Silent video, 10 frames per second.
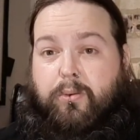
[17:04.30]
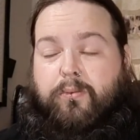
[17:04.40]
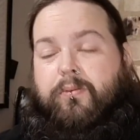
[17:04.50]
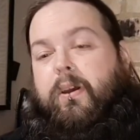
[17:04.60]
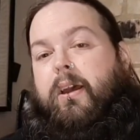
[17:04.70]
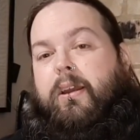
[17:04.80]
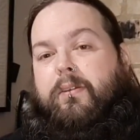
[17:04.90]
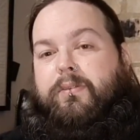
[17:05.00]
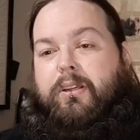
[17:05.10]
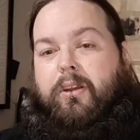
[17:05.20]
cool
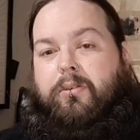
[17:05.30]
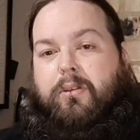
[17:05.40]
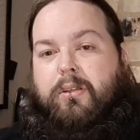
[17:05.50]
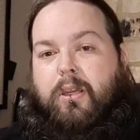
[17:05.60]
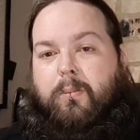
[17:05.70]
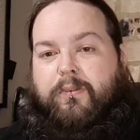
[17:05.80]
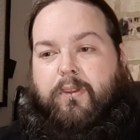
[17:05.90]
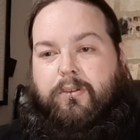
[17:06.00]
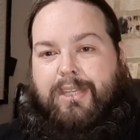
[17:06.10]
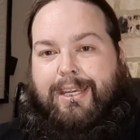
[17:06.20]
if she can go to town with
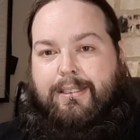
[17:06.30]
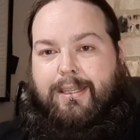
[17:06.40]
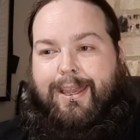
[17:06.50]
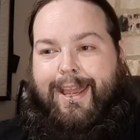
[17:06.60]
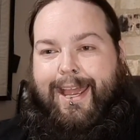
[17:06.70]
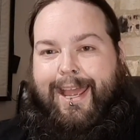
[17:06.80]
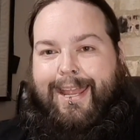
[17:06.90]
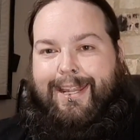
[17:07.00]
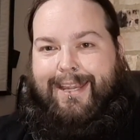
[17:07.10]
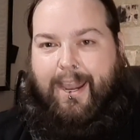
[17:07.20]
those eggs
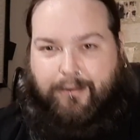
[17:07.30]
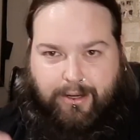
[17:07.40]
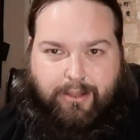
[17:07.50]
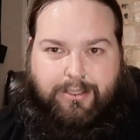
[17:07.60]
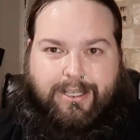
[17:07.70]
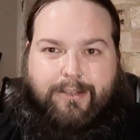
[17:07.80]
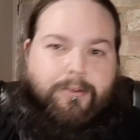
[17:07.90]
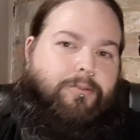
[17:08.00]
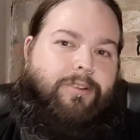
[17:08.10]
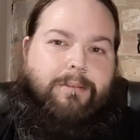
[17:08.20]
and then carry lots of
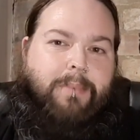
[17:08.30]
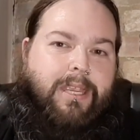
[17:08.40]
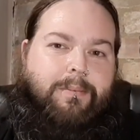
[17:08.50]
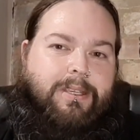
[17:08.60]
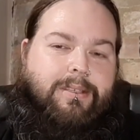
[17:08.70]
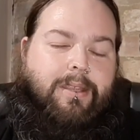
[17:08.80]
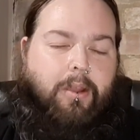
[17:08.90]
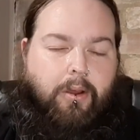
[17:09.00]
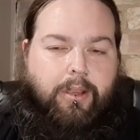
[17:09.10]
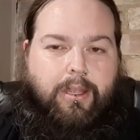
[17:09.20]
little green babies
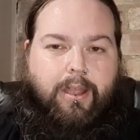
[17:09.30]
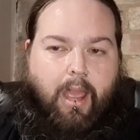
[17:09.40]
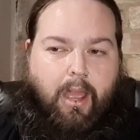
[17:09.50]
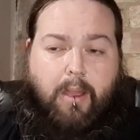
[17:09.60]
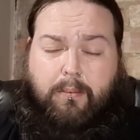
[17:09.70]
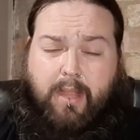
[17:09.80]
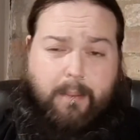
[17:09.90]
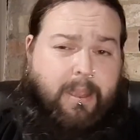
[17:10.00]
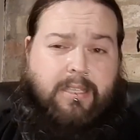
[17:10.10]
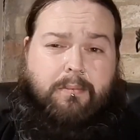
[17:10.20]
on her. They're
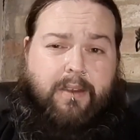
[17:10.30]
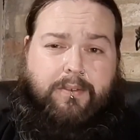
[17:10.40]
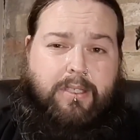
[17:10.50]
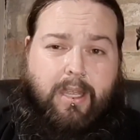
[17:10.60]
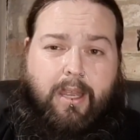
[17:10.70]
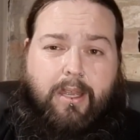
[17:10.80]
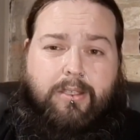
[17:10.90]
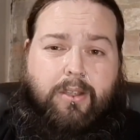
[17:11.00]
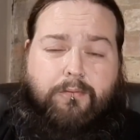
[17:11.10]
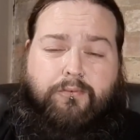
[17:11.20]
amazing mothers.
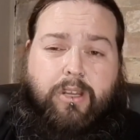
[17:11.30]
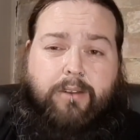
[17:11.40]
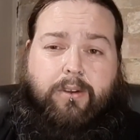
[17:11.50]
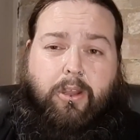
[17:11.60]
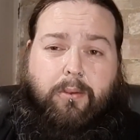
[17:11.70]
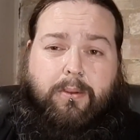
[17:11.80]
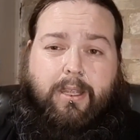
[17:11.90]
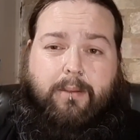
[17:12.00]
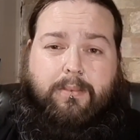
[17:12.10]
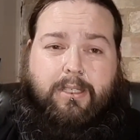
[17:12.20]
So I'm really hoping
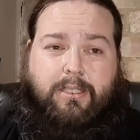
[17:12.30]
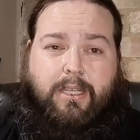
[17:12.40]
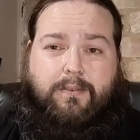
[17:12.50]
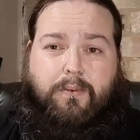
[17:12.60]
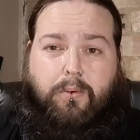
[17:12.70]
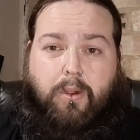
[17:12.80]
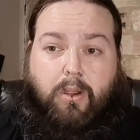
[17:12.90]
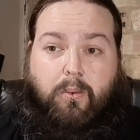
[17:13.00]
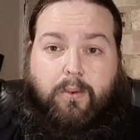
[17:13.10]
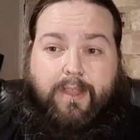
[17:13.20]
that I'm successful
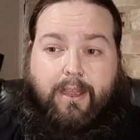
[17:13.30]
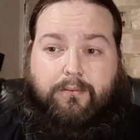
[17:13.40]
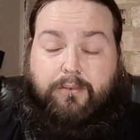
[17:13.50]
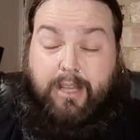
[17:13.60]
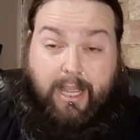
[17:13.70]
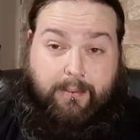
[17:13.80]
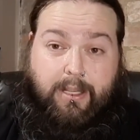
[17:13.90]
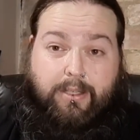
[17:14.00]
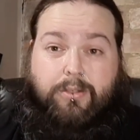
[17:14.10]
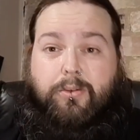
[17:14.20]
with that. I'm really happy
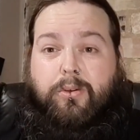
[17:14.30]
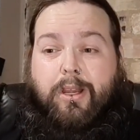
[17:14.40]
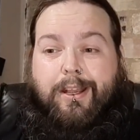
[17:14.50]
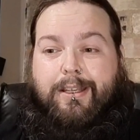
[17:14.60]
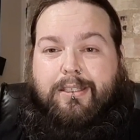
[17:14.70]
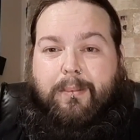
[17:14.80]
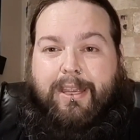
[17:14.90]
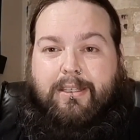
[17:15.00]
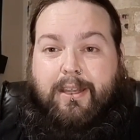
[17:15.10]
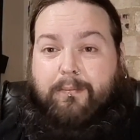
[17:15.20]
that I saw some
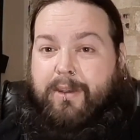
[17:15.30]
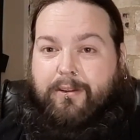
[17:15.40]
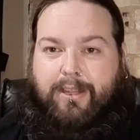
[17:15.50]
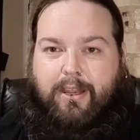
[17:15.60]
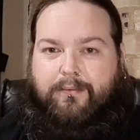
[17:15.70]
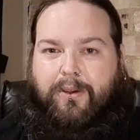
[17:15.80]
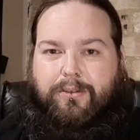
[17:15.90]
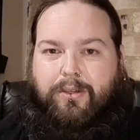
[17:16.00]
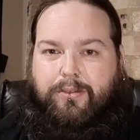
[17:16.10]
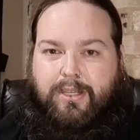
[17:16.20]
eggs. I haven't been able to get any
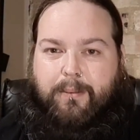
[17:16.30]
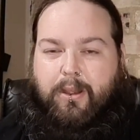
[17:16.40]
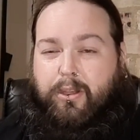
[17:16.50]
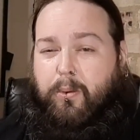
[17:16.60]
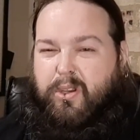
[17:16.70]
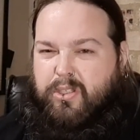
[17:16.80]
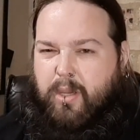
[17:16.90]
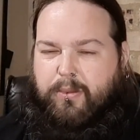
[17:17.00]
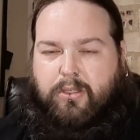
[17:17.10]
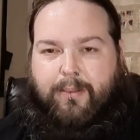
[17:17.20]
photos yet, but I don't want to
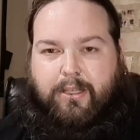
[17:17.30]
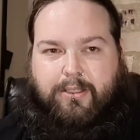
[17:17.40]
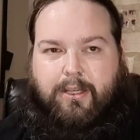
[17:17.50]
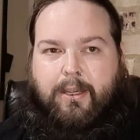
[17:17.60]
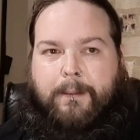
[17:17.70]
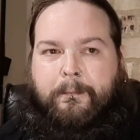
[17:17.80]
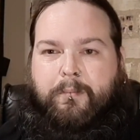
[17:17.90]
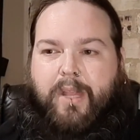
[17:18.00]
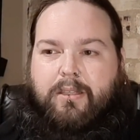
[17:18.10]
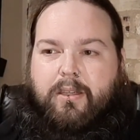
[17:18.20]
disturb it too much
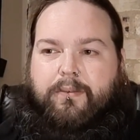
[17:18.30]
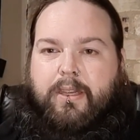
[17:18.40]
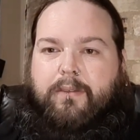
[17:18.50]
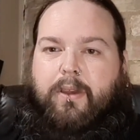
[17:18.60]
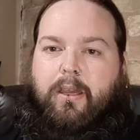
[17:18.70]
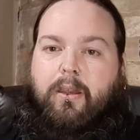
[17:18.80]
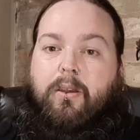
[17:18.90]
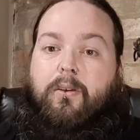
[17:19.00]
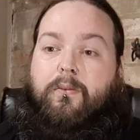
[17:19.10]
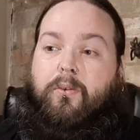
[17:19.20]
and stuff either
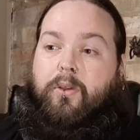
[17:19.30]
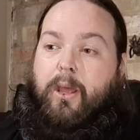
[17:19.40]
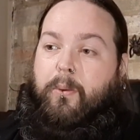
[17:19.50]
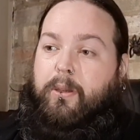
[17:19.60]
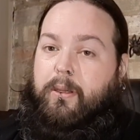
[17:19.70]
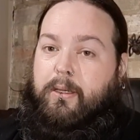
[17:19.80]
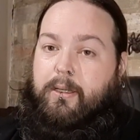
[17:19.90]
for that one.